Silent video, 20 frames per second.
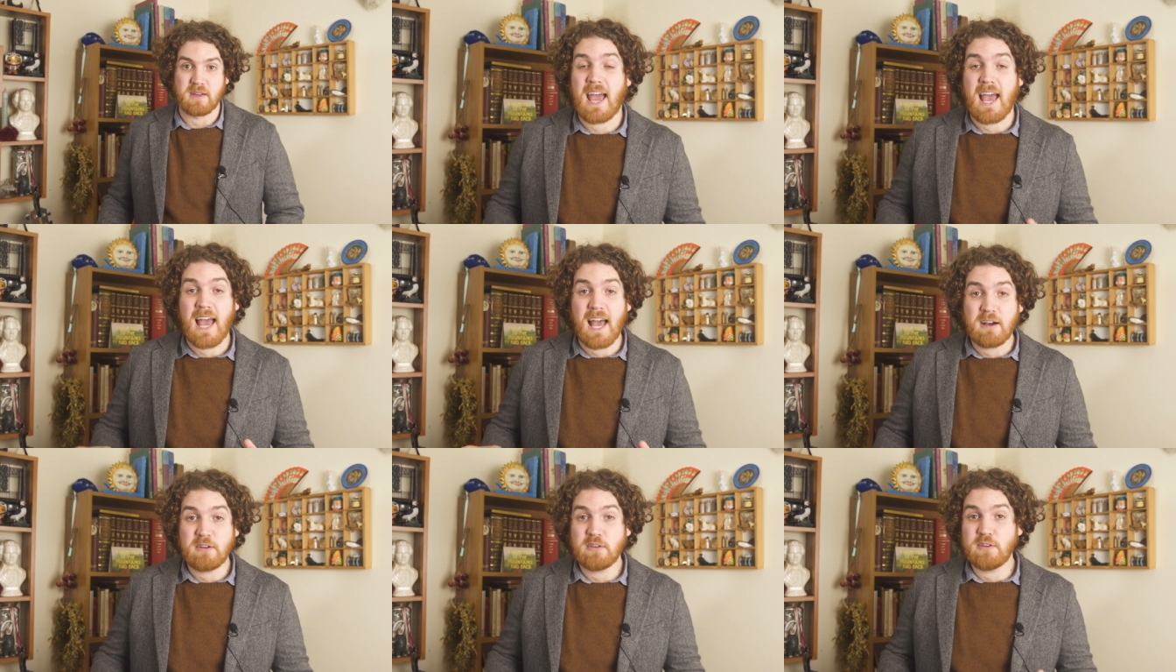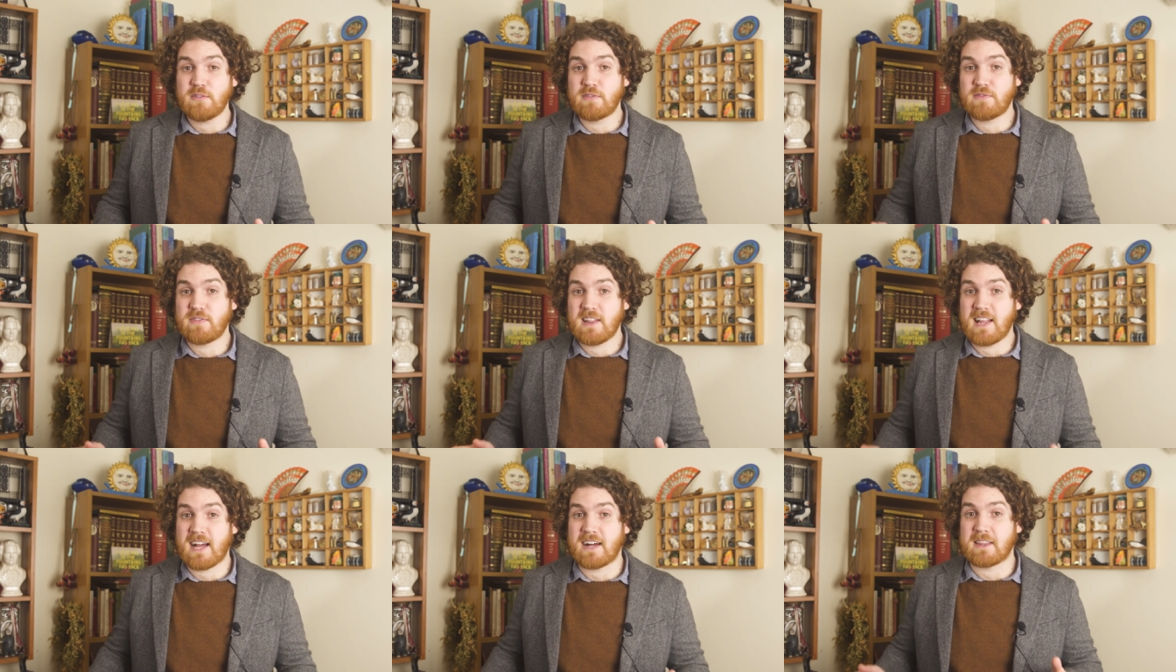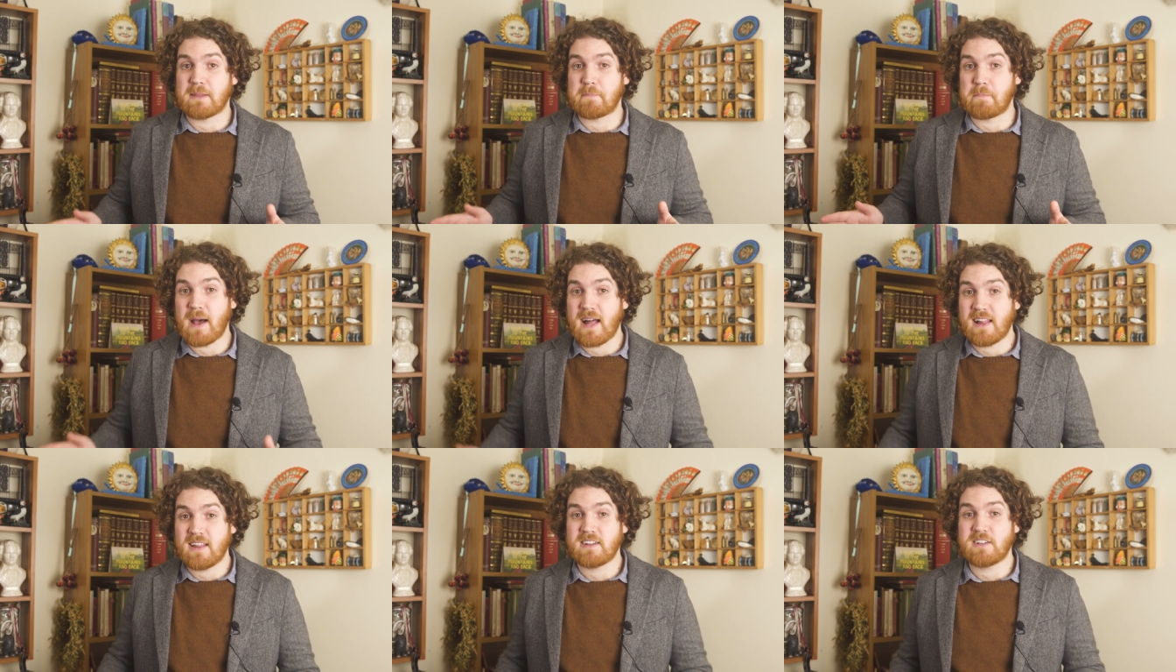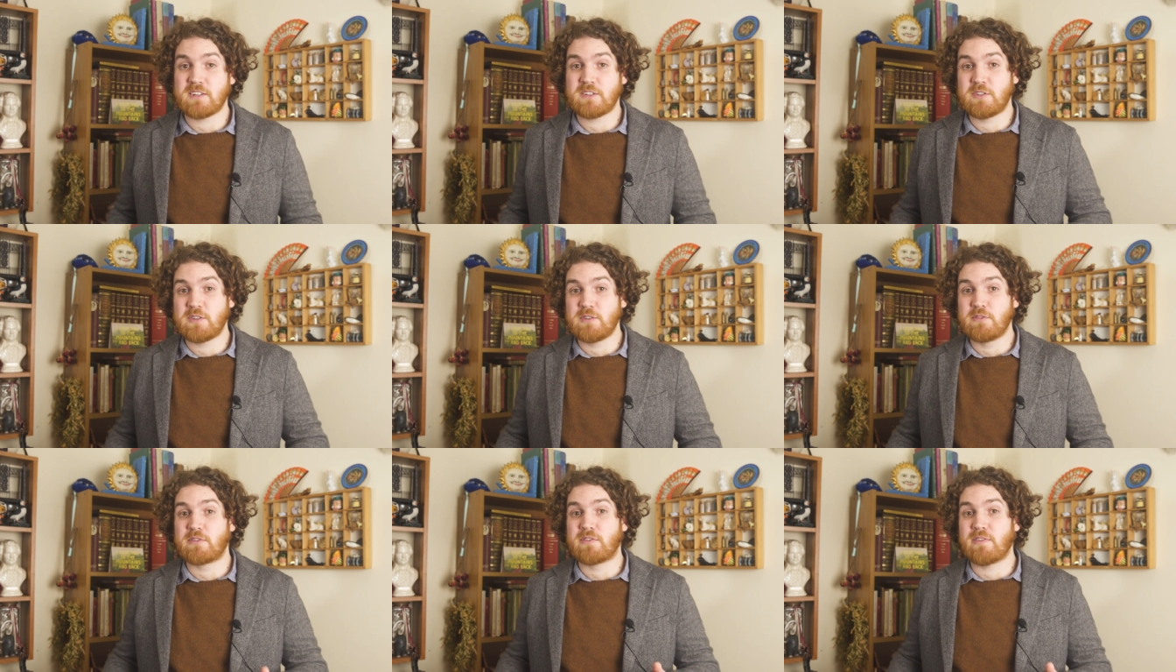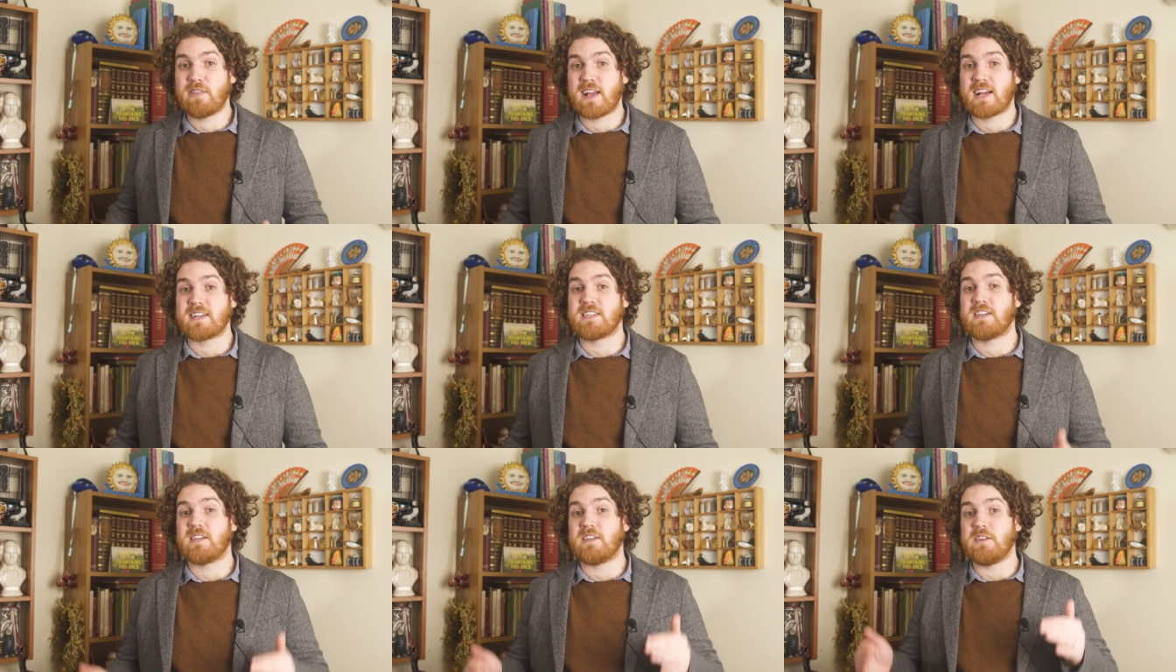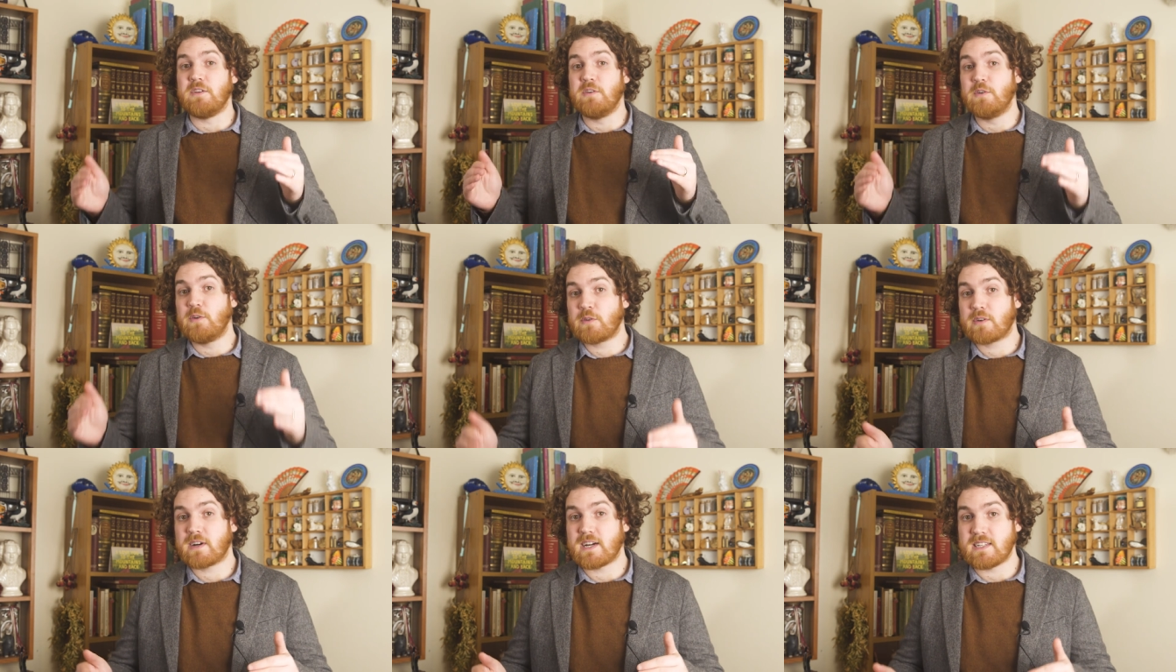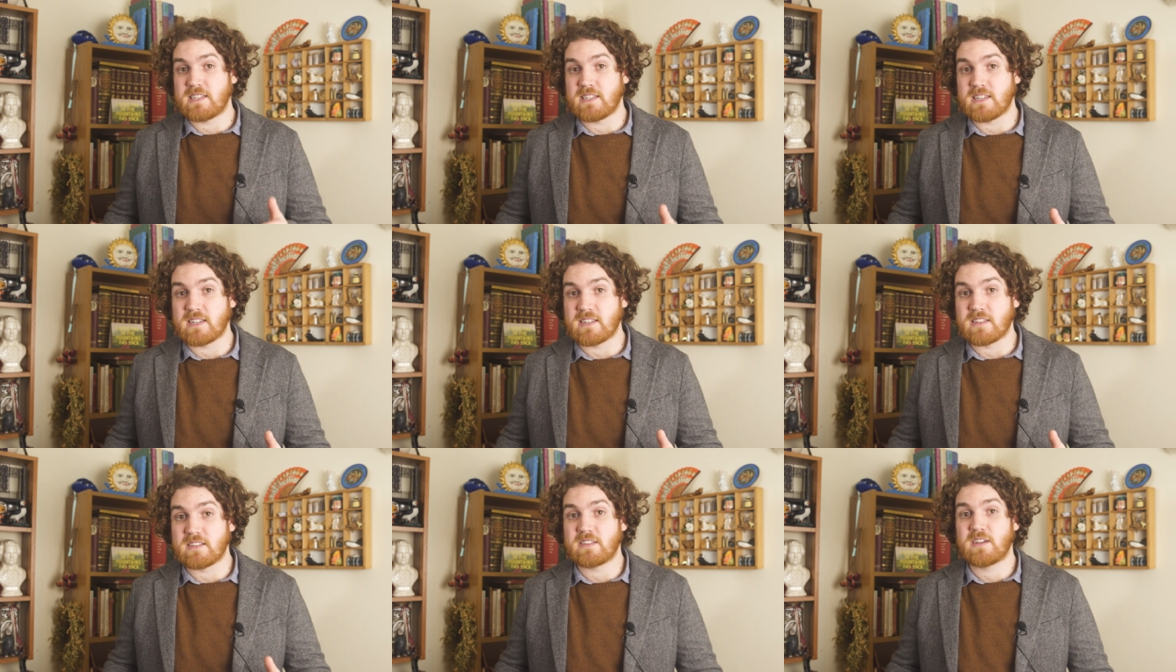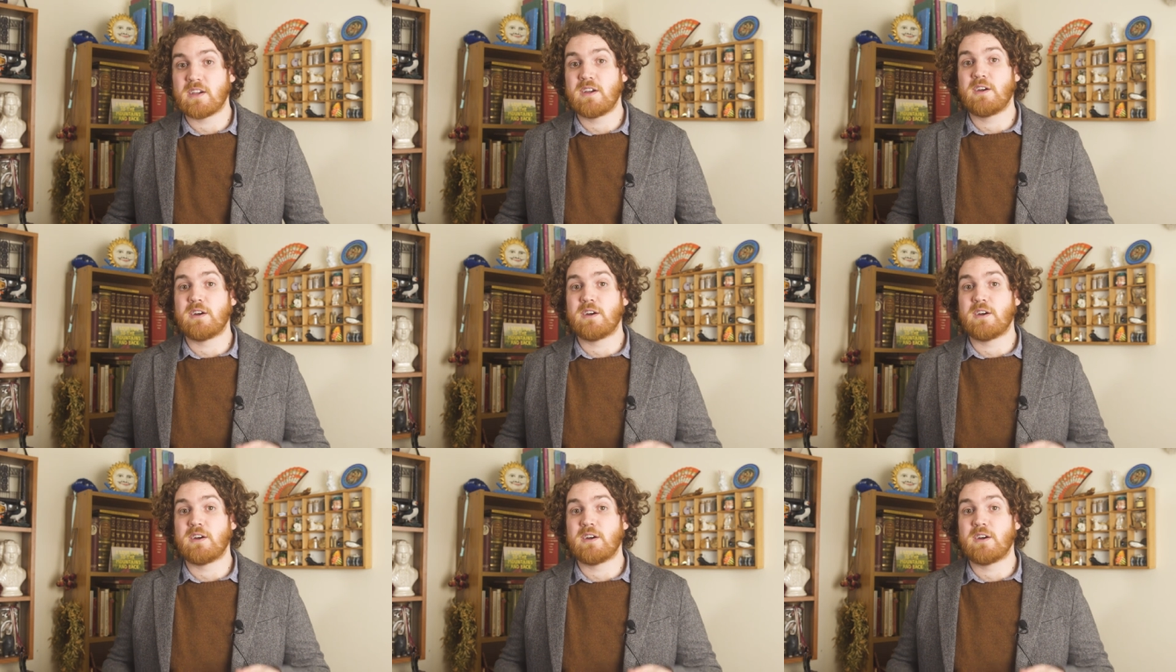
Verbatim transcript: How you fill out the ballot should reflect your ideas